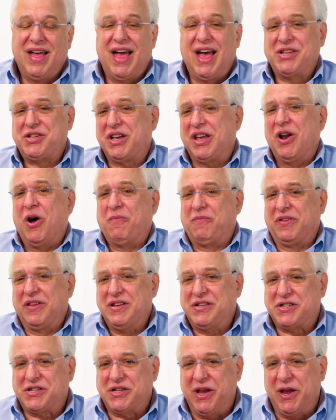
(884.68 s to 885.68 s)
As you can hopefully
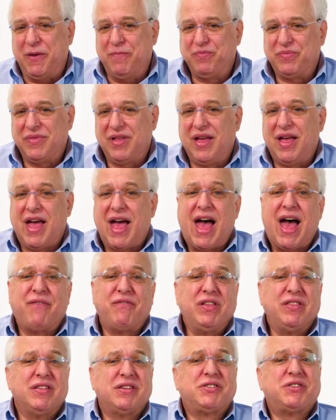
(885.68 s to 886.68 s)
see,
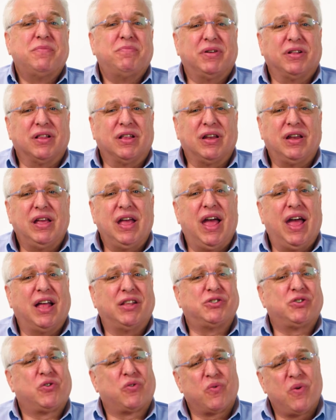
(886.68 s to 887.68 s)
having this ability
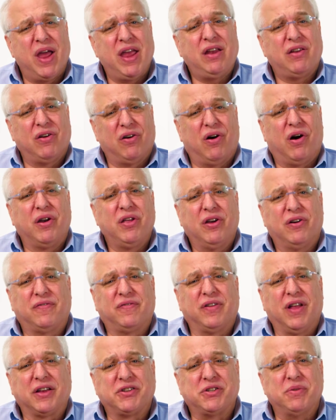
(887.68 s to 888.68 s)
adds great audio
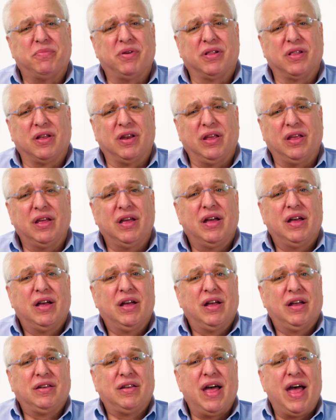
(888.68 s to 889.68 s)
flexibility
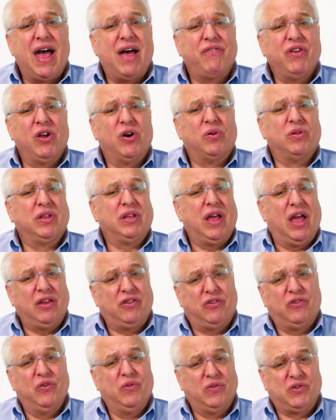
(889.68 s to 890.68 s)
to having only a
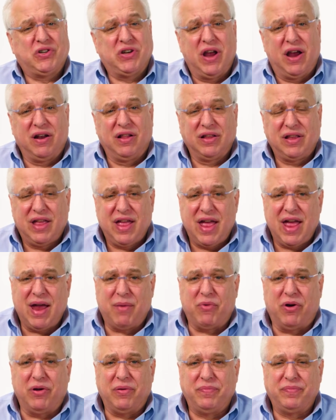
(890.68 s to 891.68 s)
2-channel
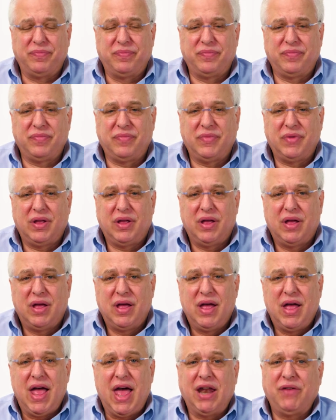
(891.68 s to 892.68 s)
camera.
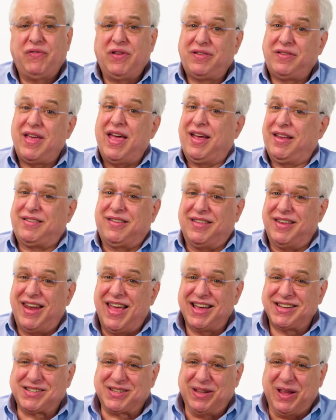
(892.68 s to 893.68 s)
And if you take it to the
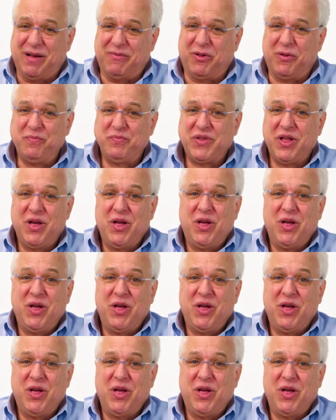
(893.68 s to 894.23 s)
next level,